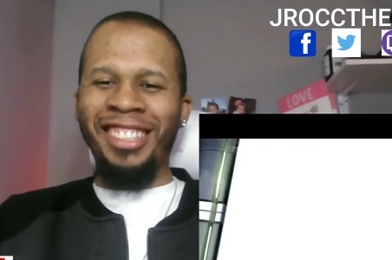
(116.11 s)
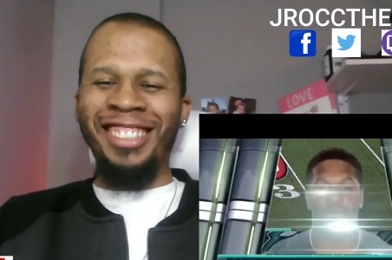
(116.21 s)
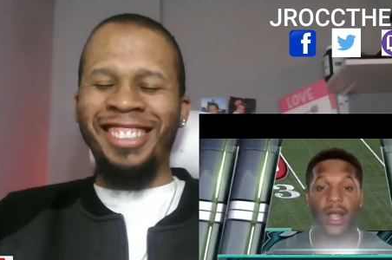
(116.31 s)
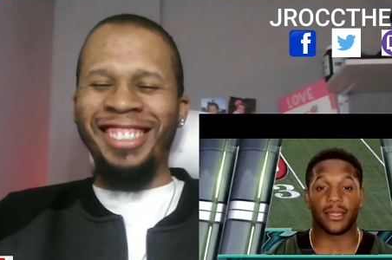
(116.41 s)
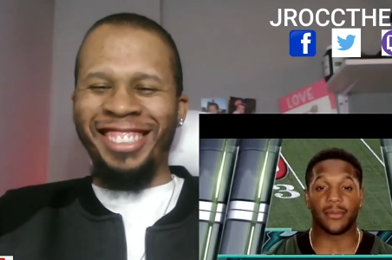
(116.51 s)

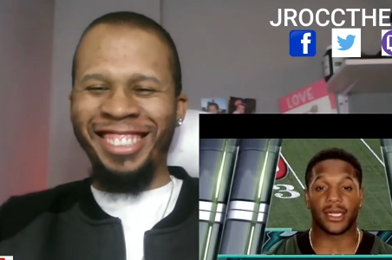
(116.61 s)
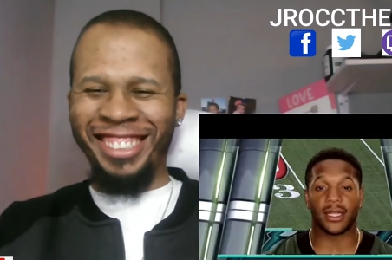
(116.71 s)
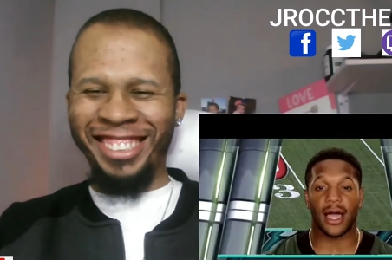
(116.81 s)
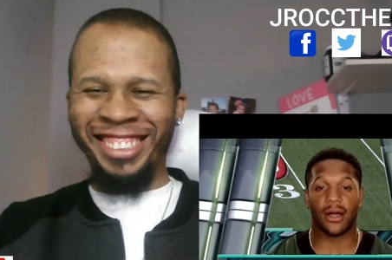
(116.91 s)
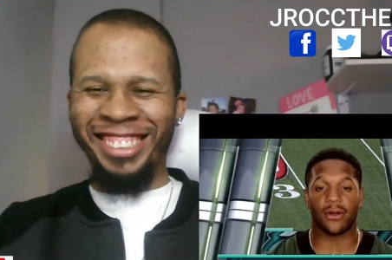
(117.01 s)
Speaker 1: Crimson de
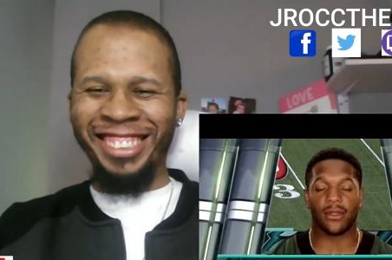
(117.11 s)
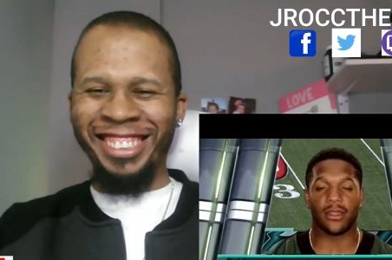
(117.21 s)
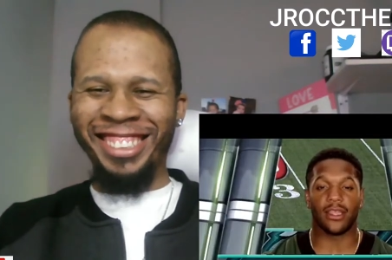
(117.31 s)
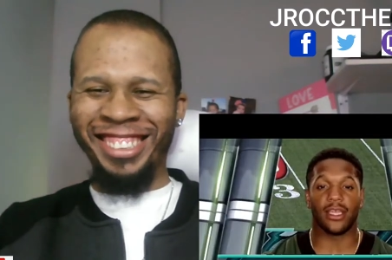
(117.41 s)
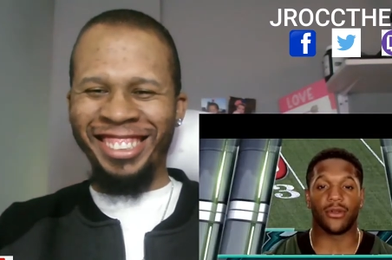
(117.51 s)
Lowry,
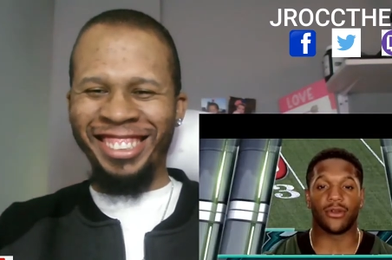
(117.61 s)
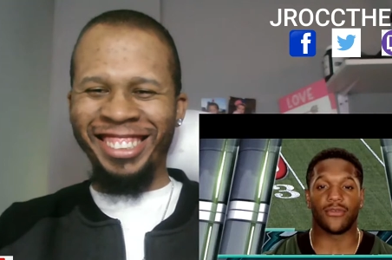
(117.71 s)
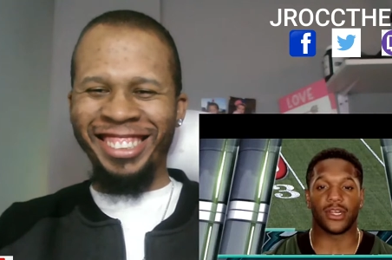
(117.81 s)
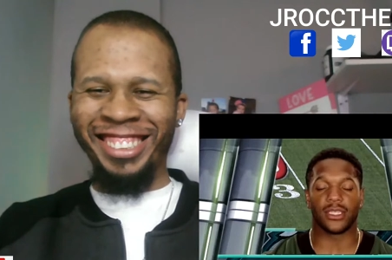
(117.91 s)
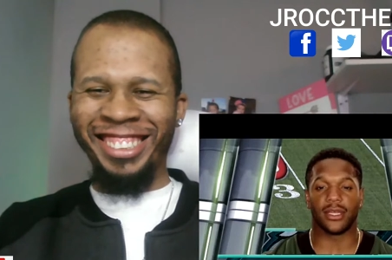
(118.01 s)
the Earl of
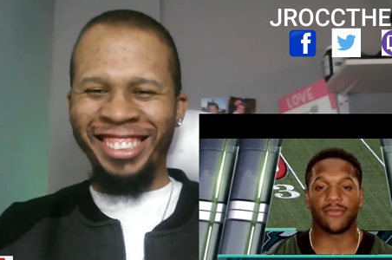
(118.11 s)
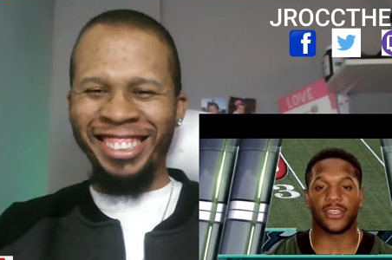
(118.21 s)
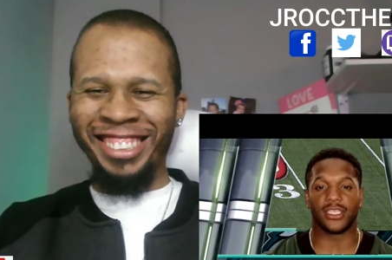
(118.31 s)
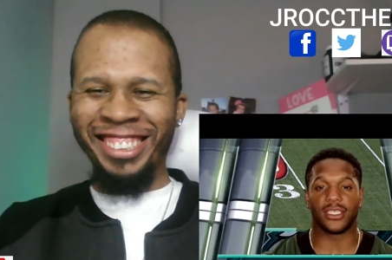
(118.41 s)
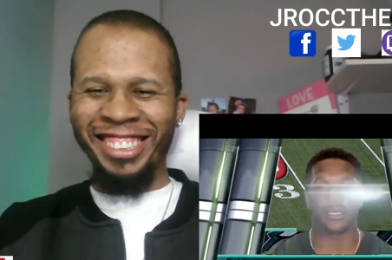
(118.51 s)

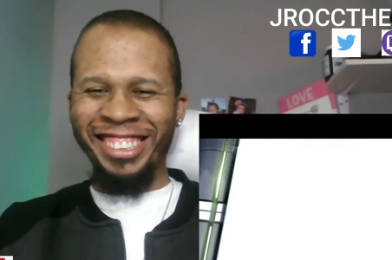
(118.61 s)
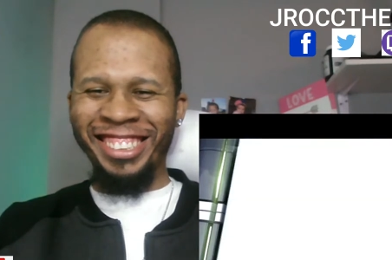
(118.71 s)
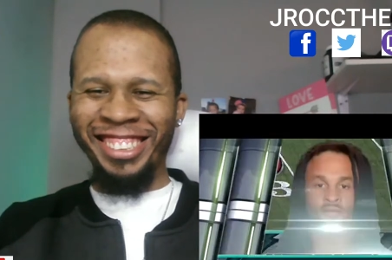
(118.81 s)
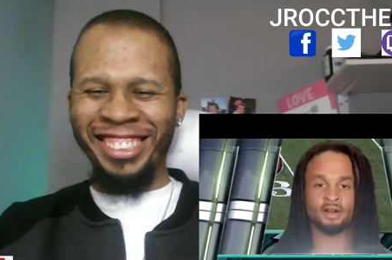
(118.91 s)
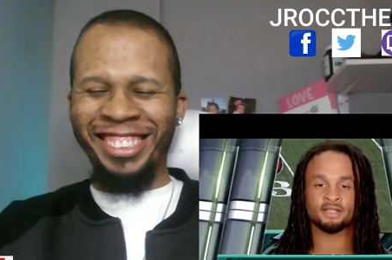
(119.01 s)
Transylvania.
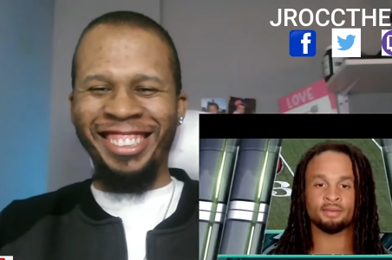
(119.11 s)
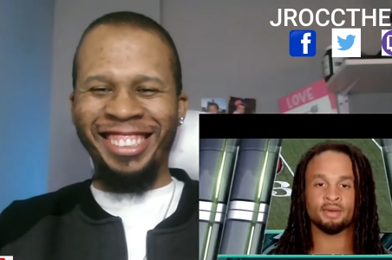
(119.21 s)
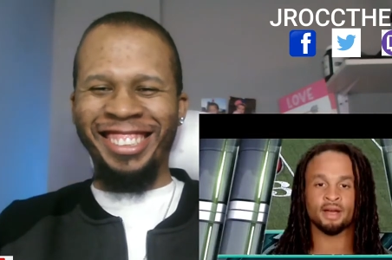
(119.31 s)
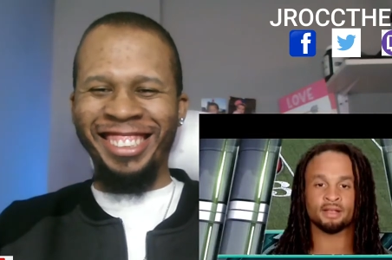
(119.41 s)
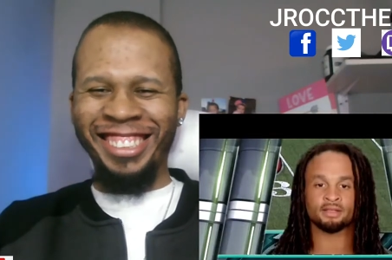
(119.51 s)
Fresh
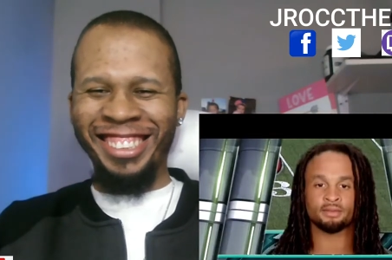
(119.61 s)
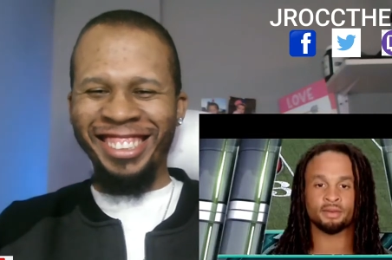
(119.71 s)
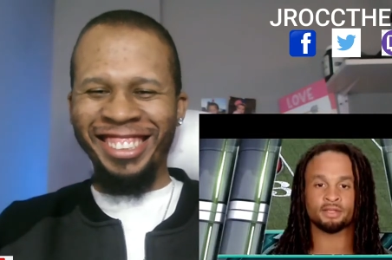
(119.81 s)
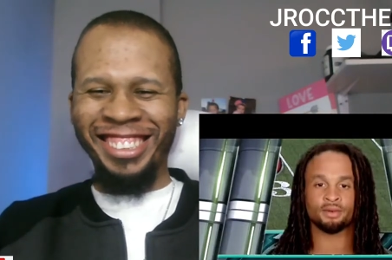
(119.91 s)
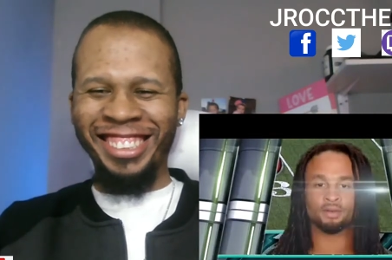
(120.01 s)
Mountain
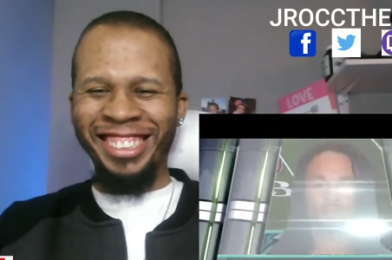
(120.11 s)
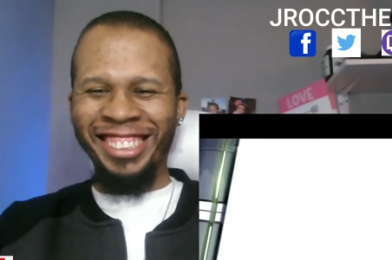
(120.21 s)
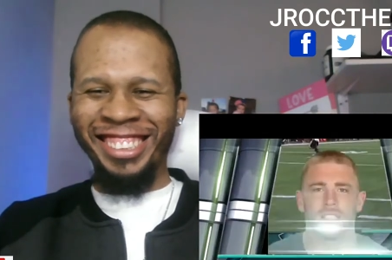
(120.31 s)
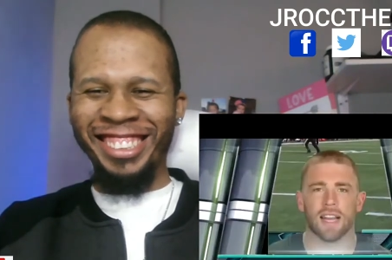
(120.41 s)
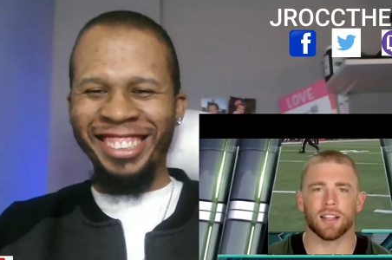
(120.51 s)
Sweet Roll.
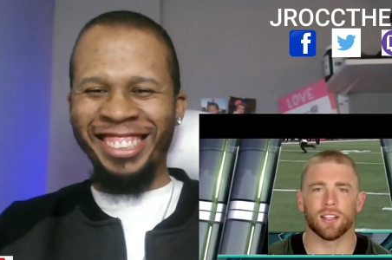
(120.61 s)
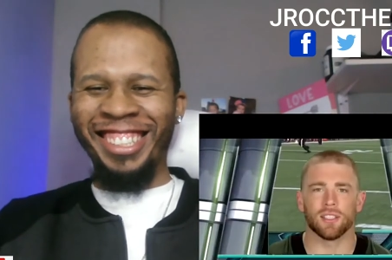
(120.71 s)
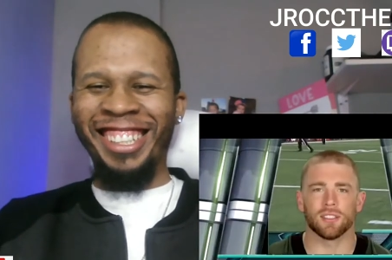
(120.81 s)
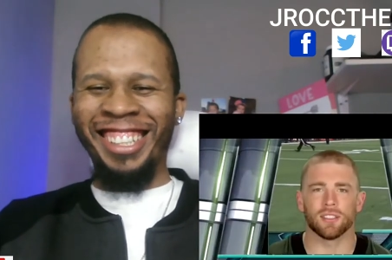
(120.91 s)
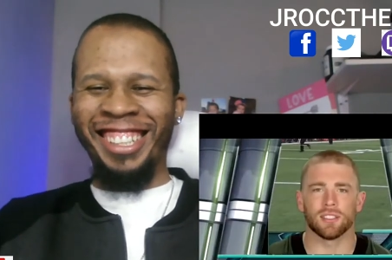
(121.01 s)

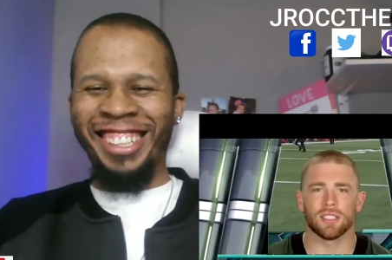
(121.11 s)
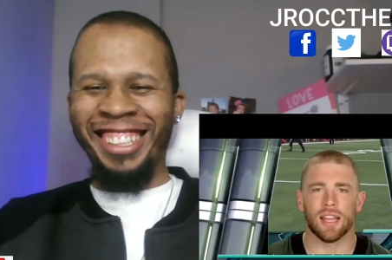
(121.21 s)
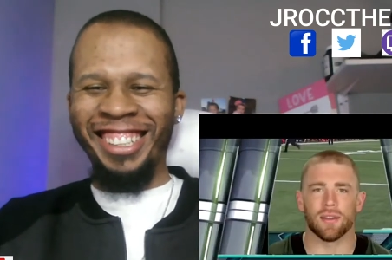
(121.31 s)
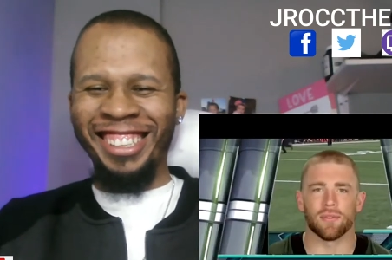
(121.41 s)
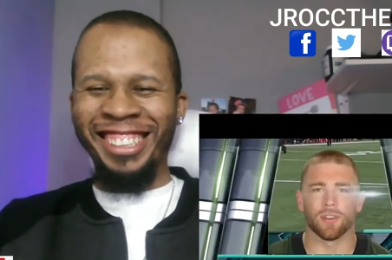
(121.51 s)
Cankle,
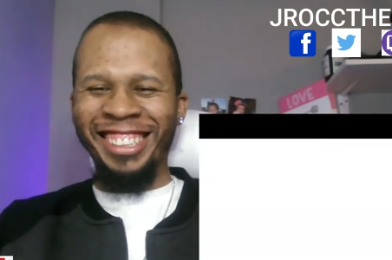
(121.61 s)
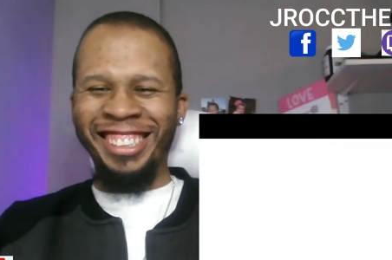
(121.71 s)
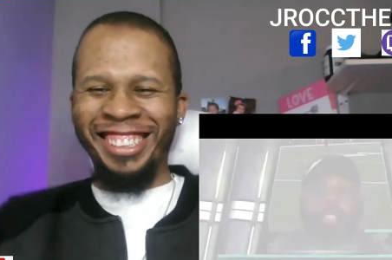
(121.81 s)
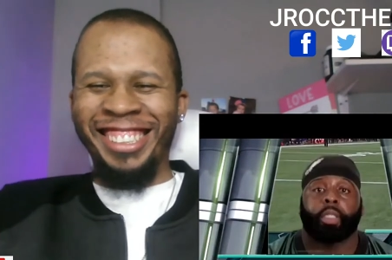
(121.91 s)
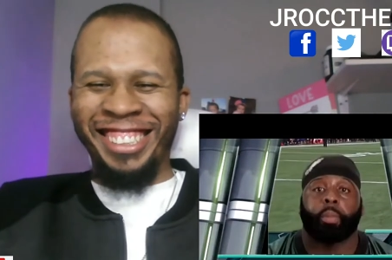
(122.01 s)
Chafer,
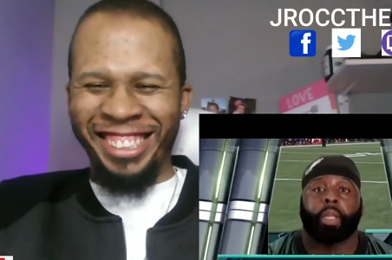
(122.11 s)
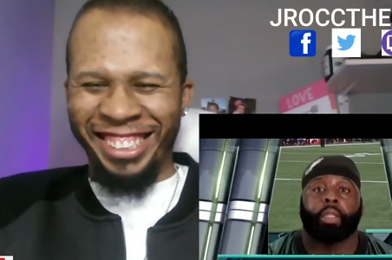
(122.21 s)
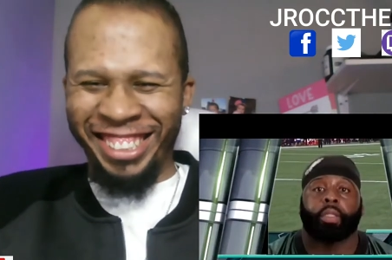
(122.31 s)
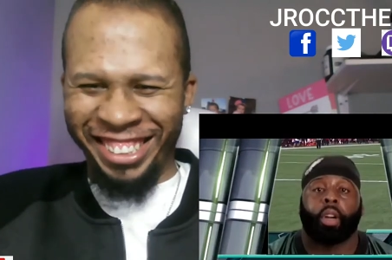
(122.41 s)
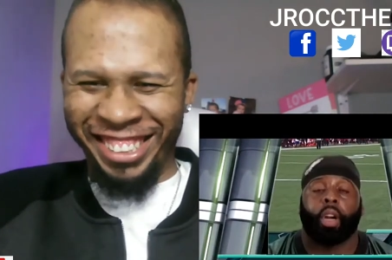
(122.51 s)
Swell
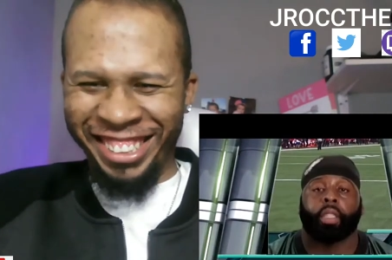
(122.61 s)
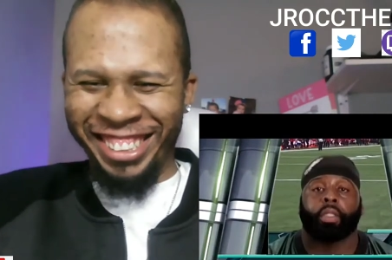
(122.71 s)
Crotch.